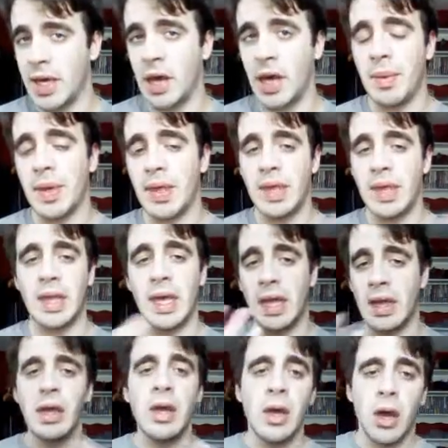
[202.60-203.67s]
comics, and then
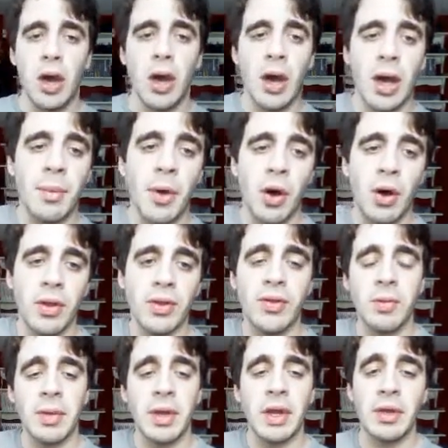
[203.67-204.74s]
Um, all the
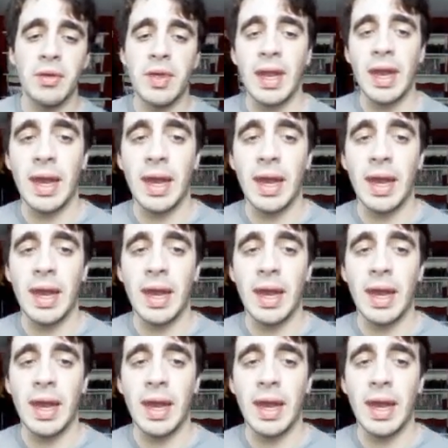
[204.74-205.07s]
superheroes that